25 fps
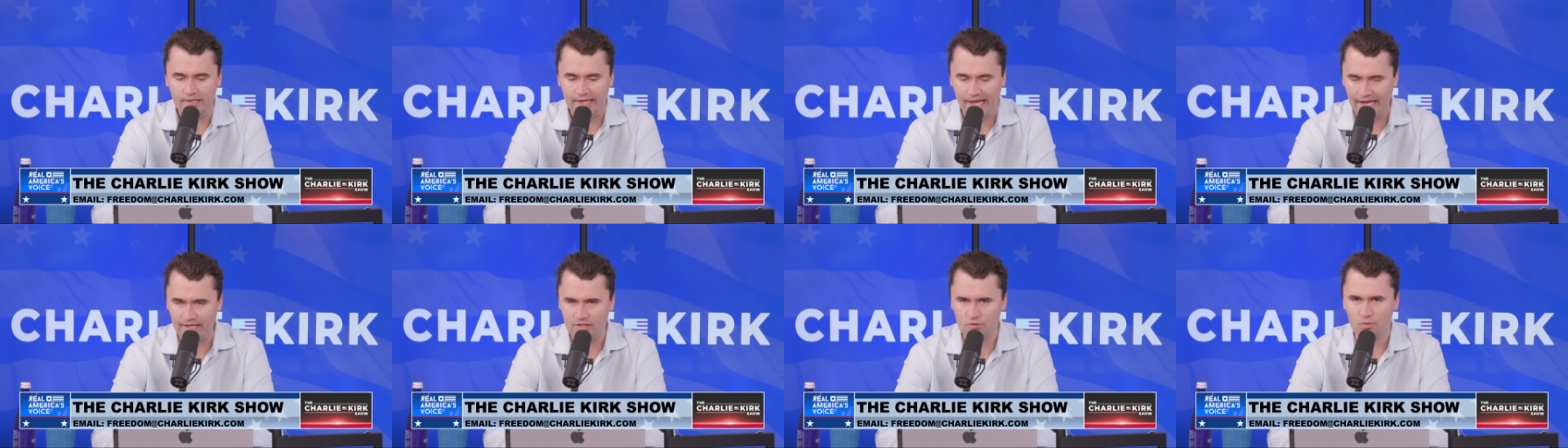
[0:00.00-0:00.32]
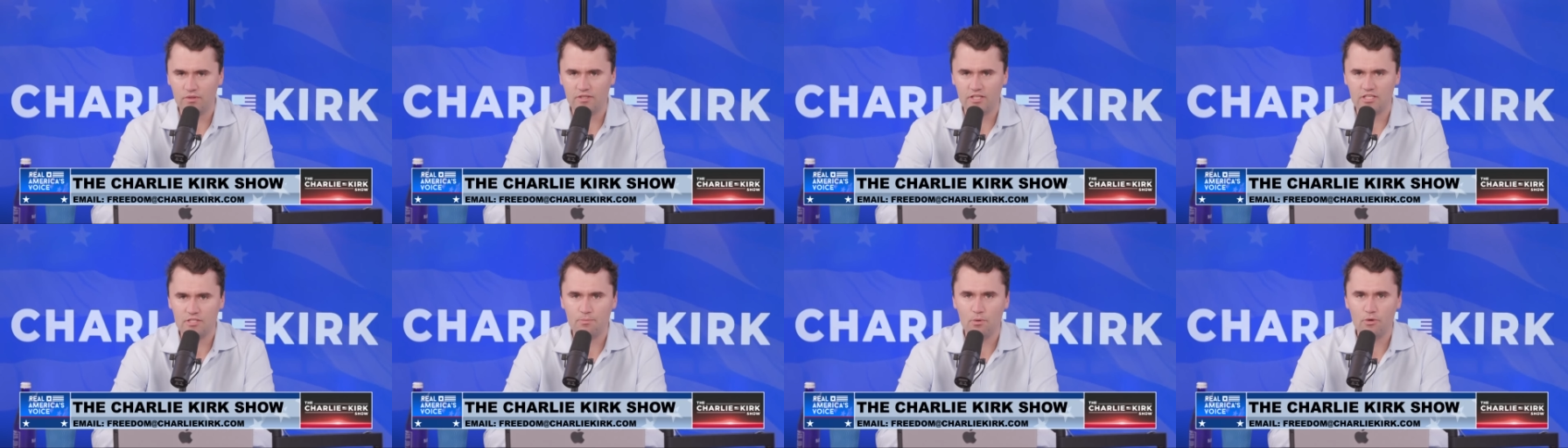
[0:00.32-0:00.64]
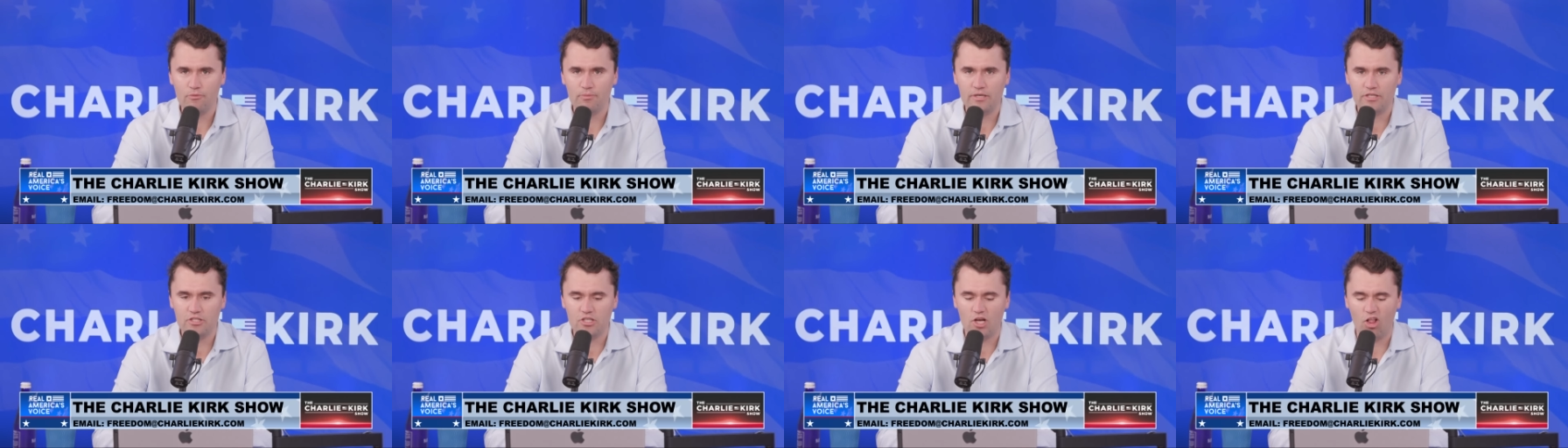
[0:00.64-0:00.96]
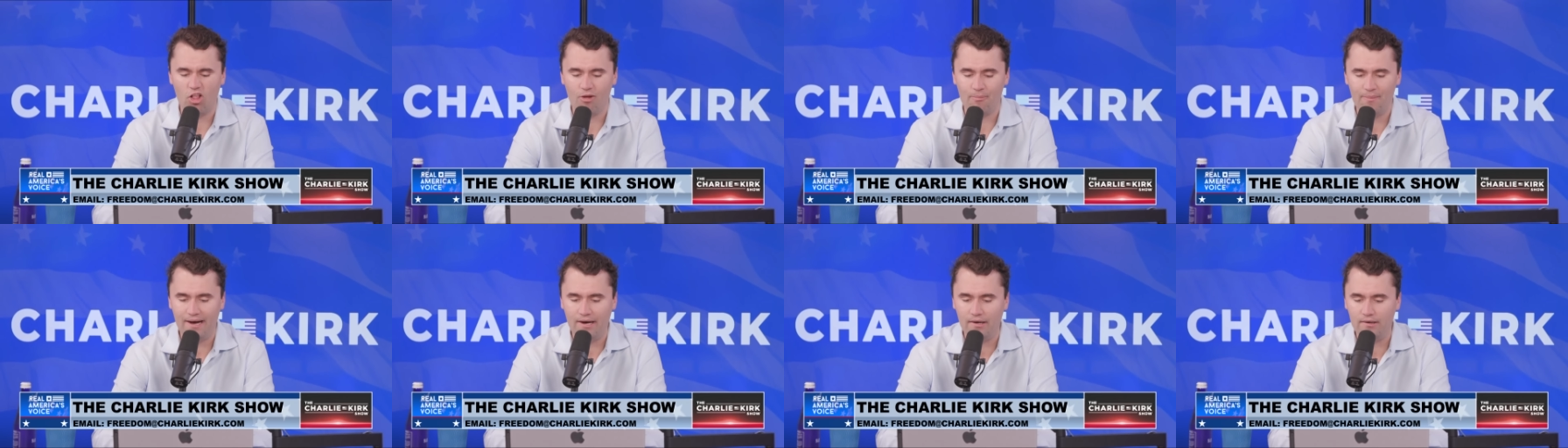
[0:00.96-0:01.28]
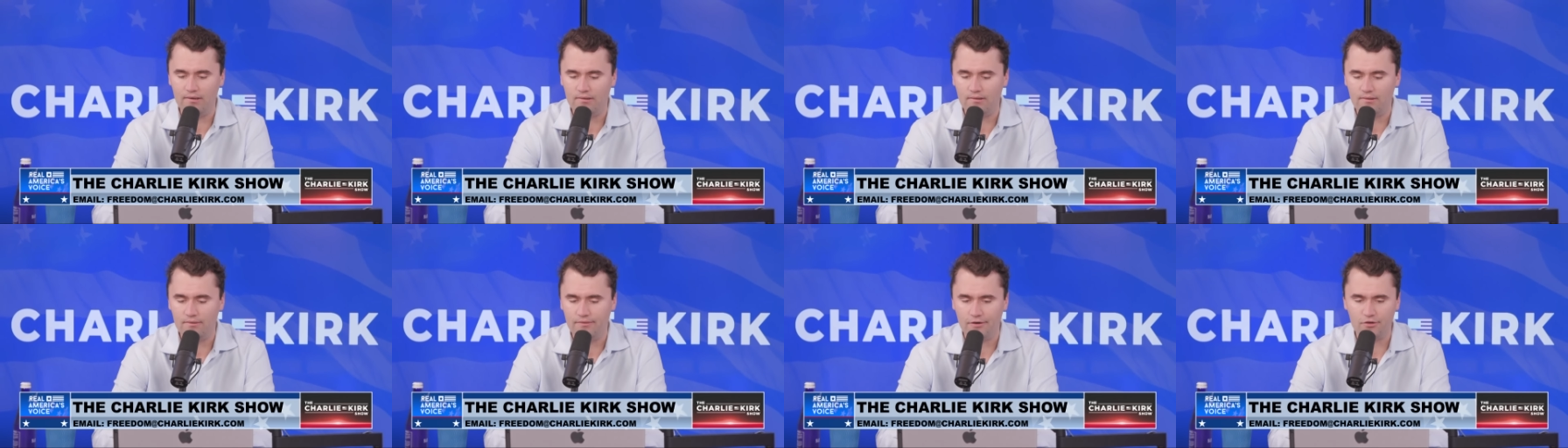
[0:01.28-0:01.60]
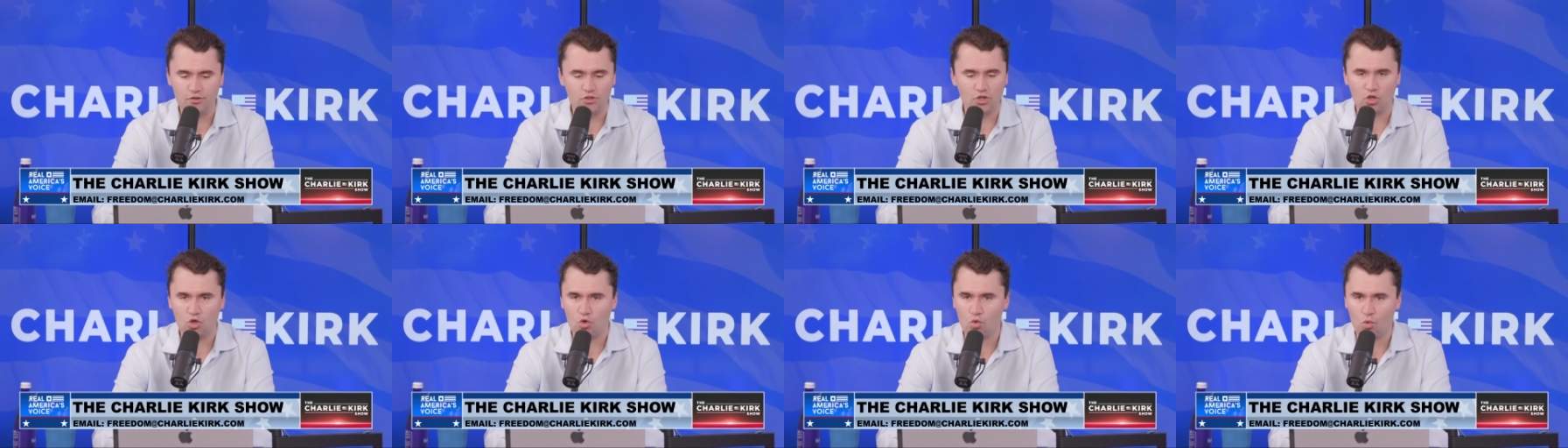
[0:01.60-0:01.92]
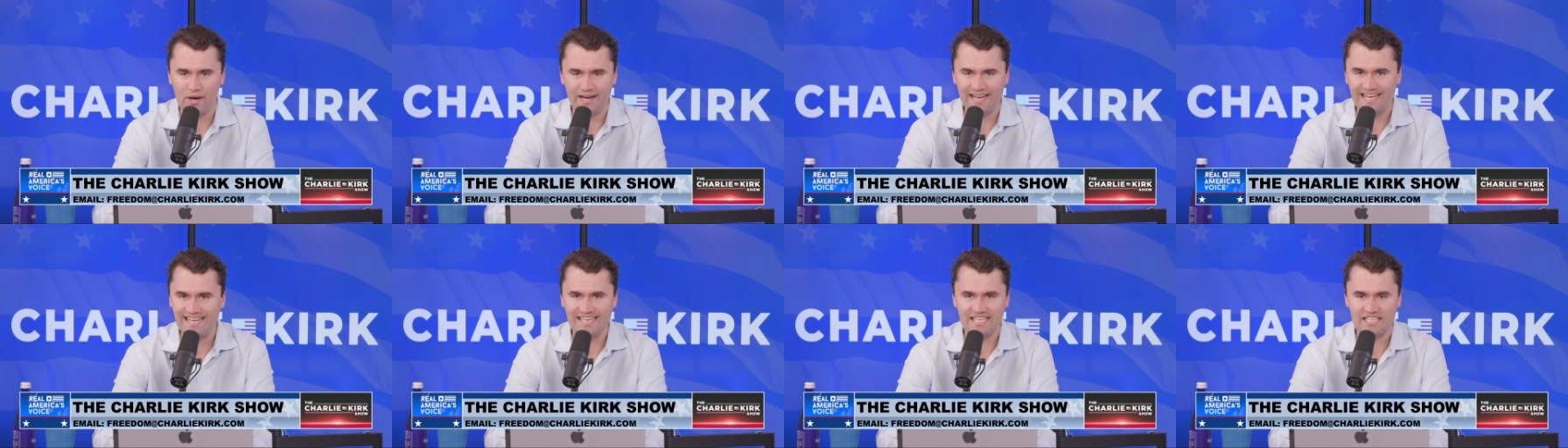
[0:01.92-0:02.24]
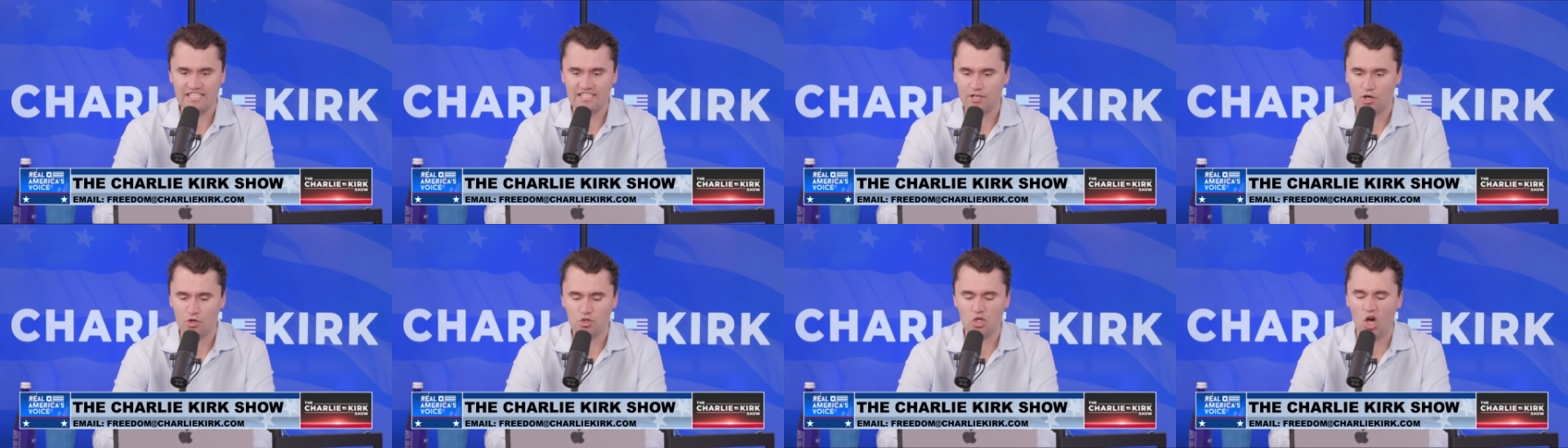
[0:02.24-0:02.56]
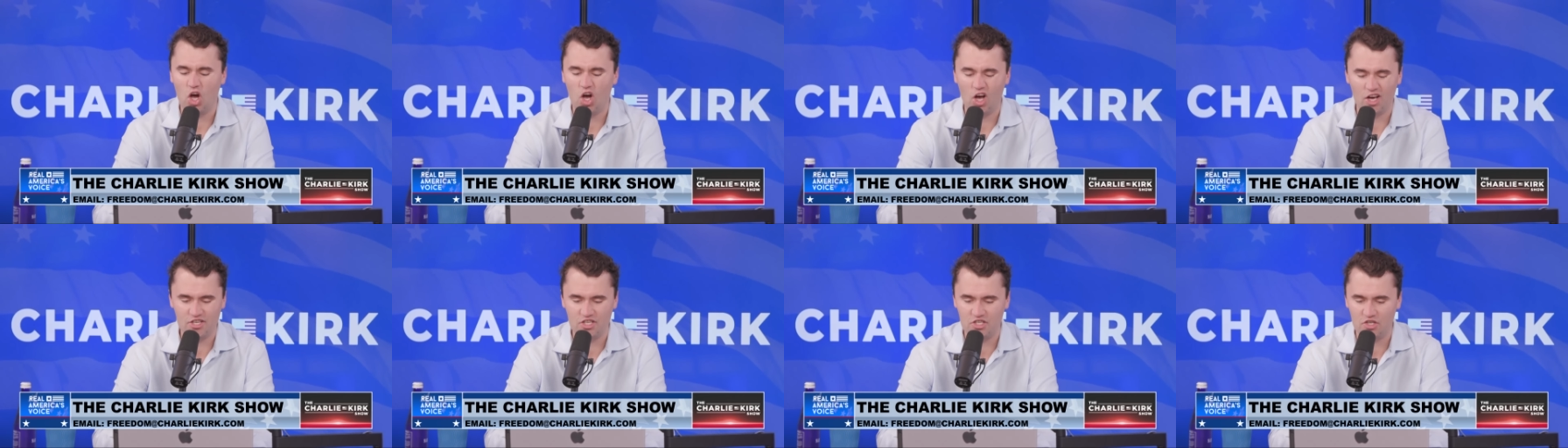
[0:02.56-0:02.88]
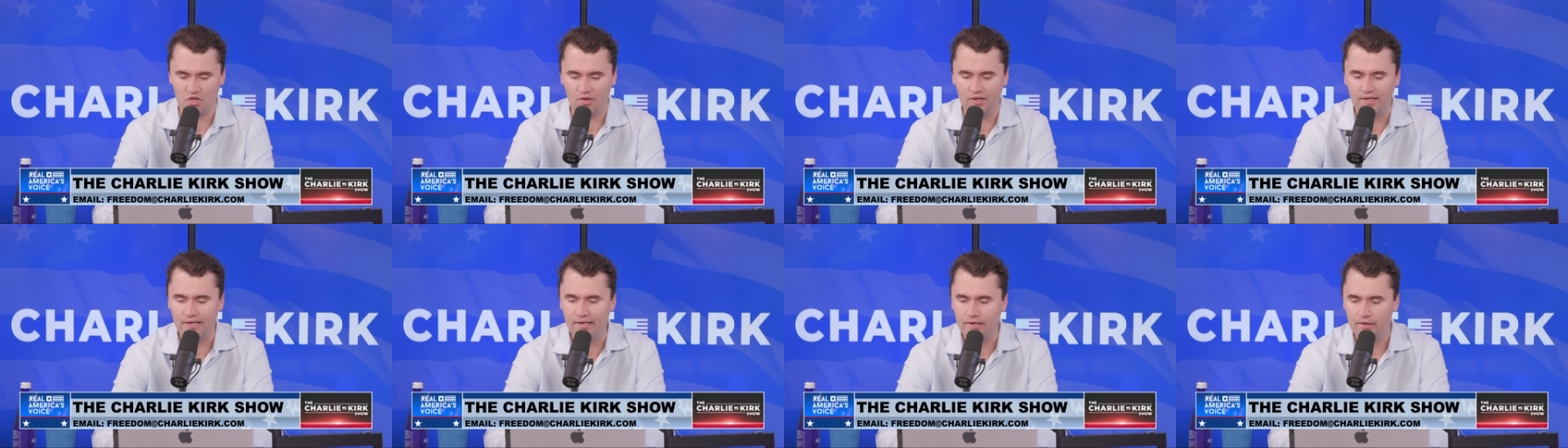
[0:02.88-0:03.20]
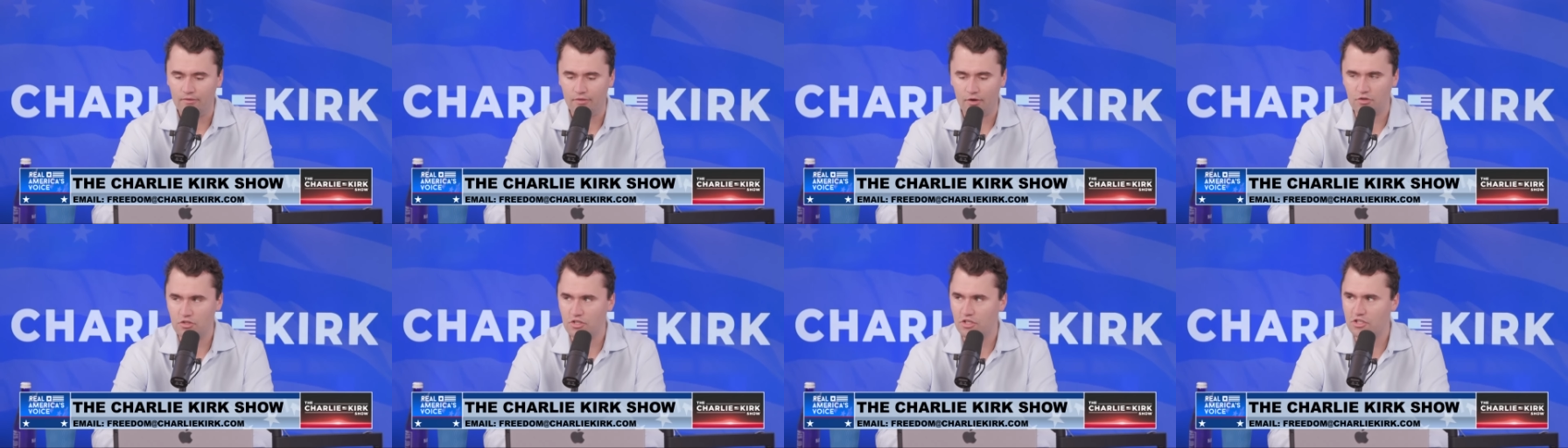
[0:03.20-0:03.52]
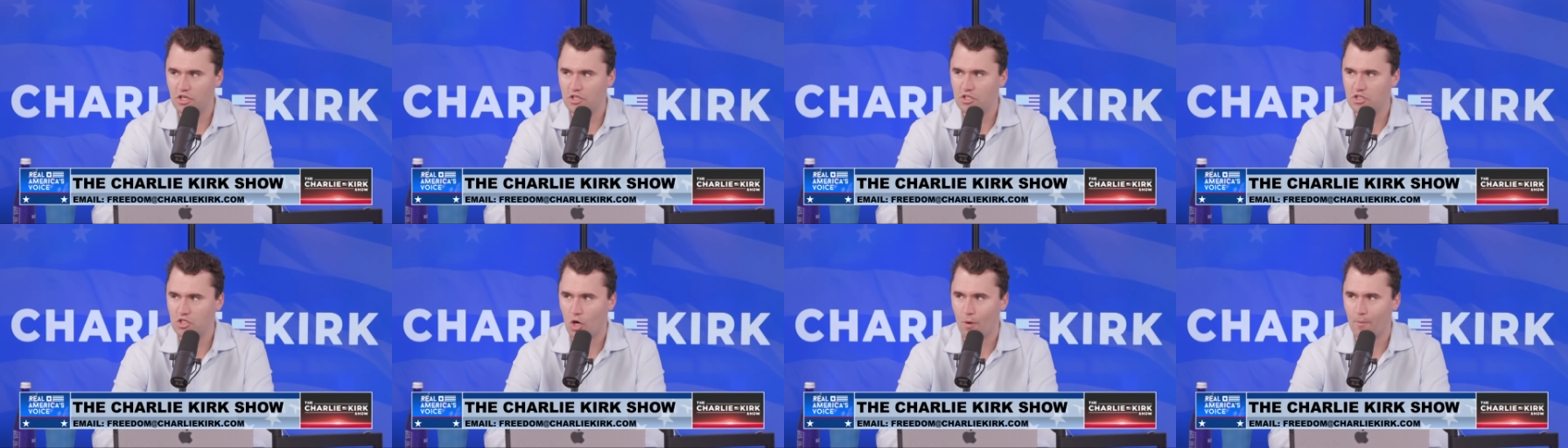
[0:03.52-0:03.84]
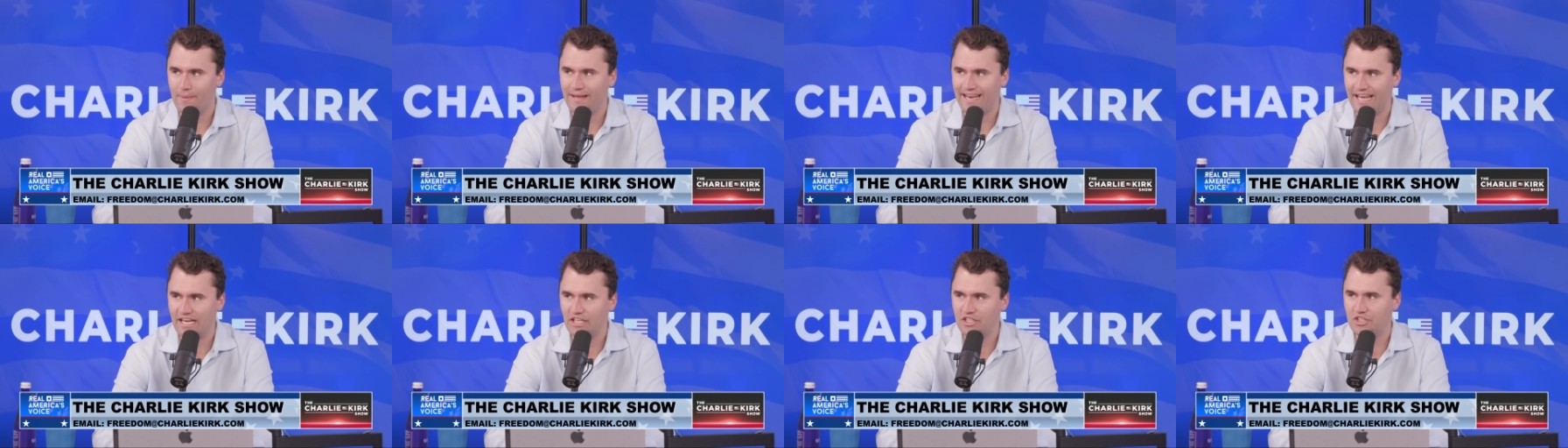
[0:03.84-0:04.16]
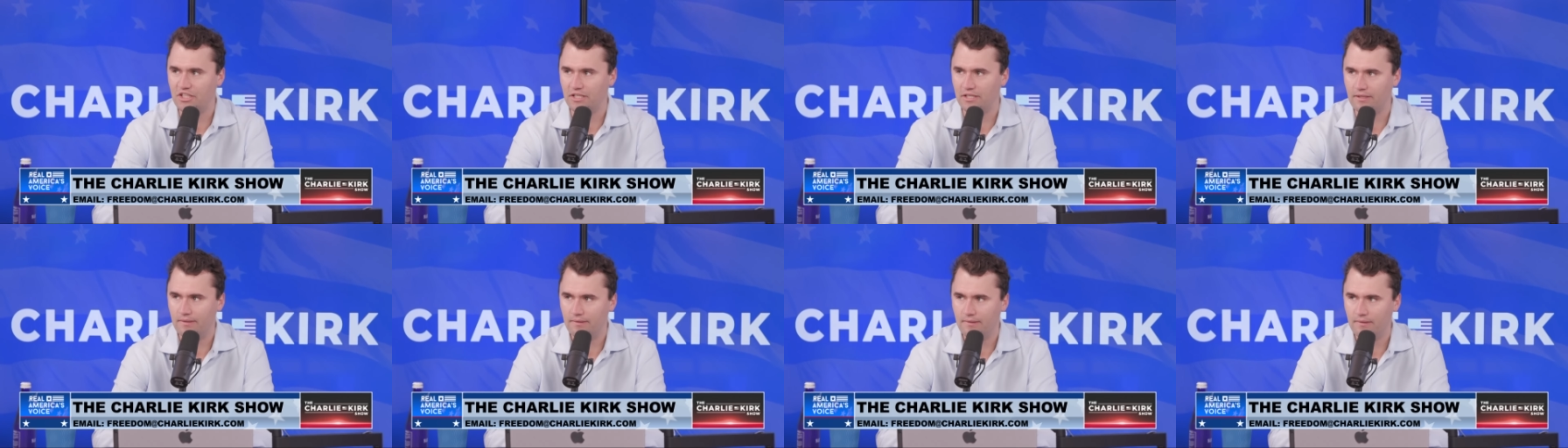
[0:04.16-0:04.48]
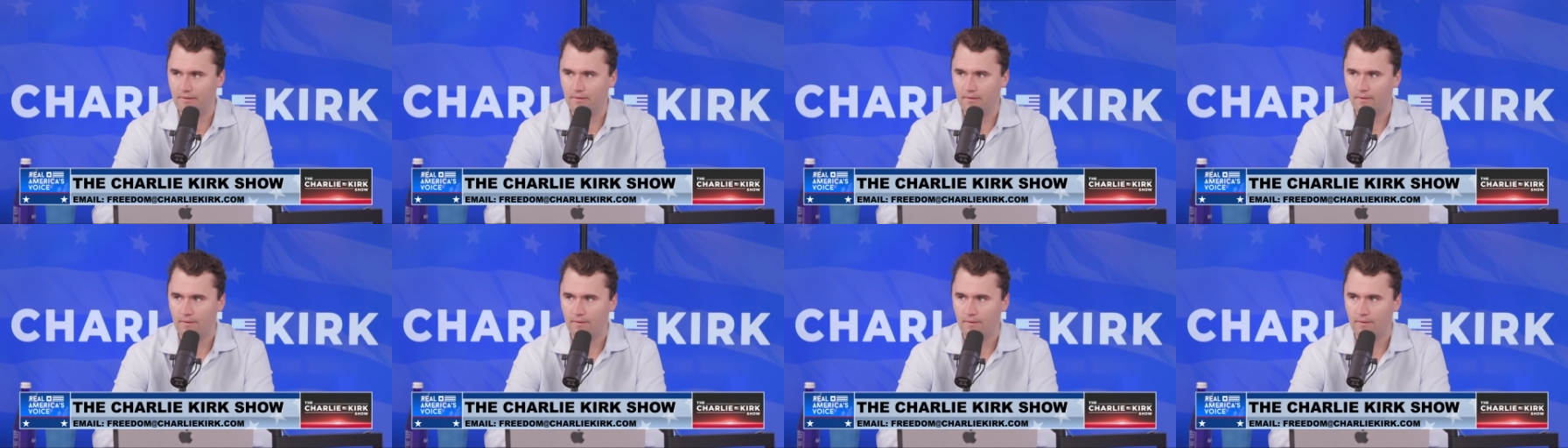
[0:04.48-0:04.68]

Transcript: That's what this movement is all about. There's a grittiness, there's a hustle, there's a determination